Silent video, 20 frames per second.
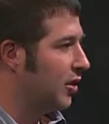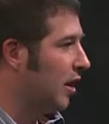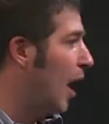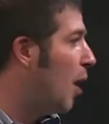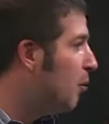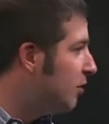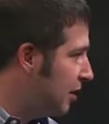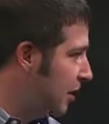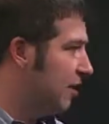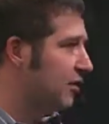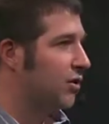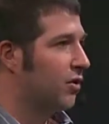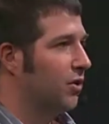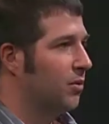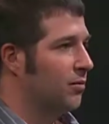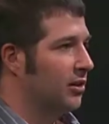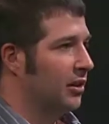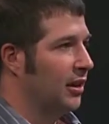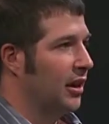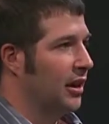You know, I was his
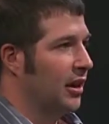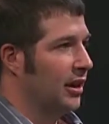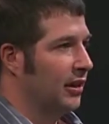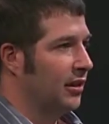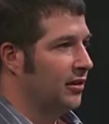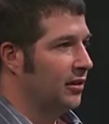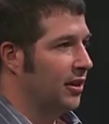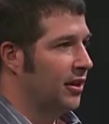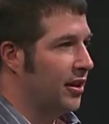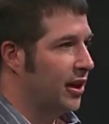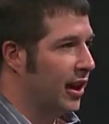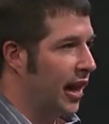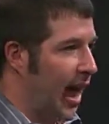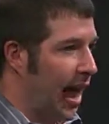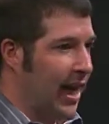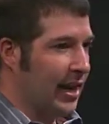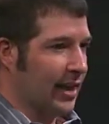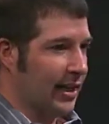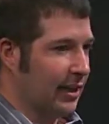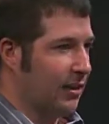arms and legs, and then
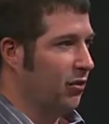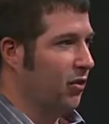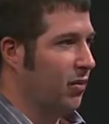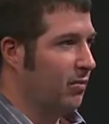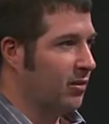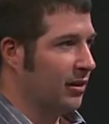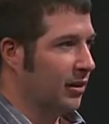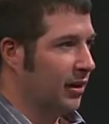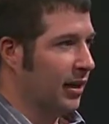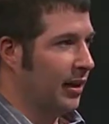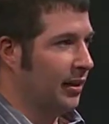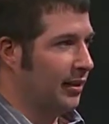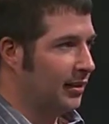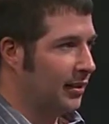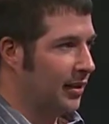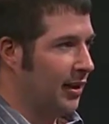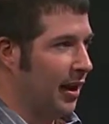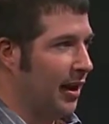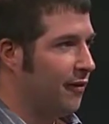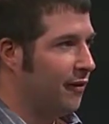I mm. needed arms and legs, mm.
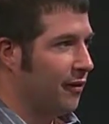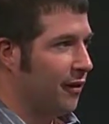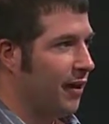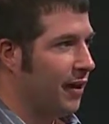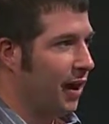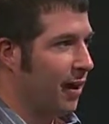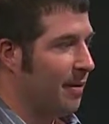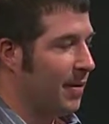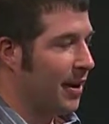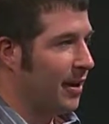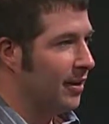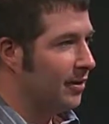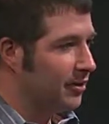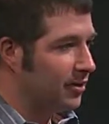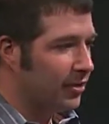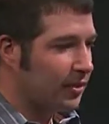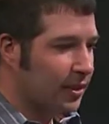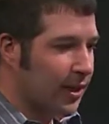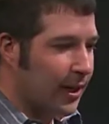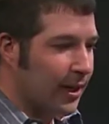and mm-hmm. every. I mean,
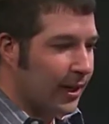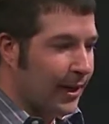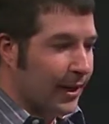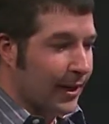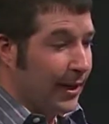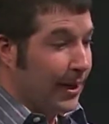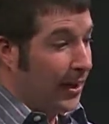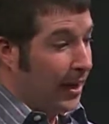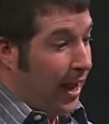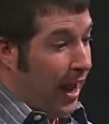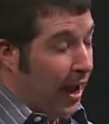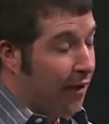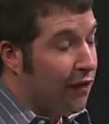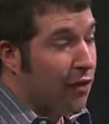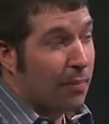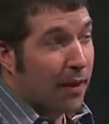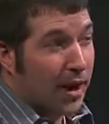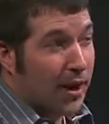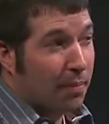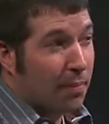it's
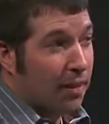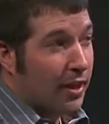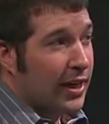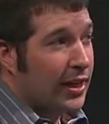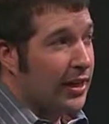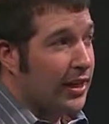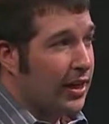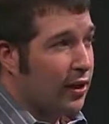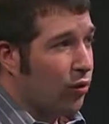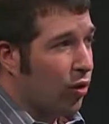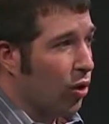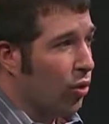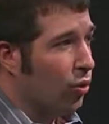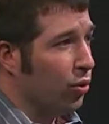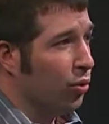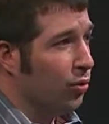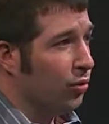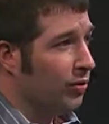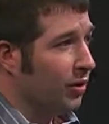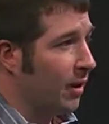everybody played key
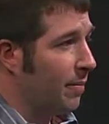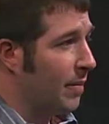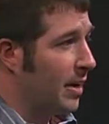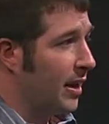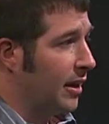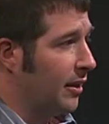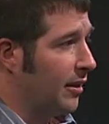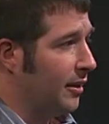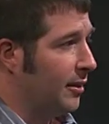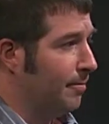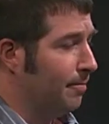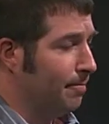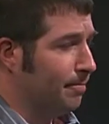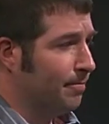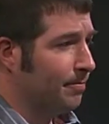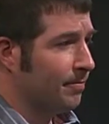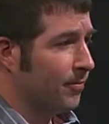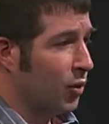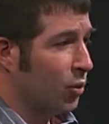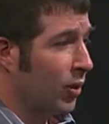roles. I mean, um,
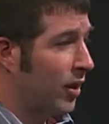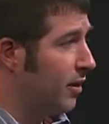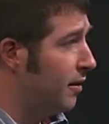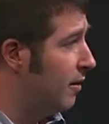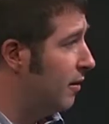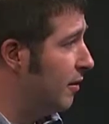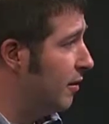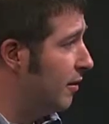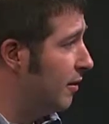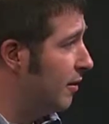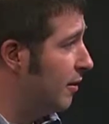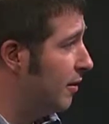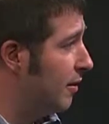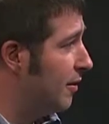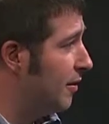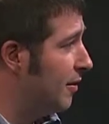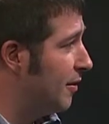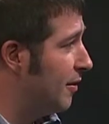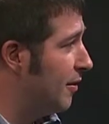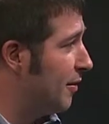have some really funny
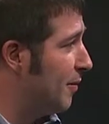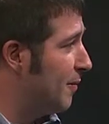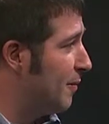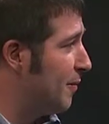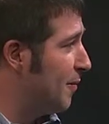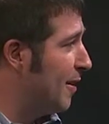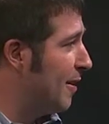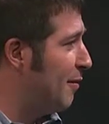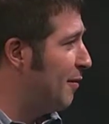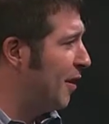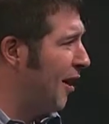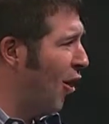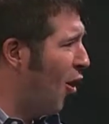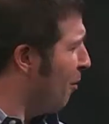images in my head from that.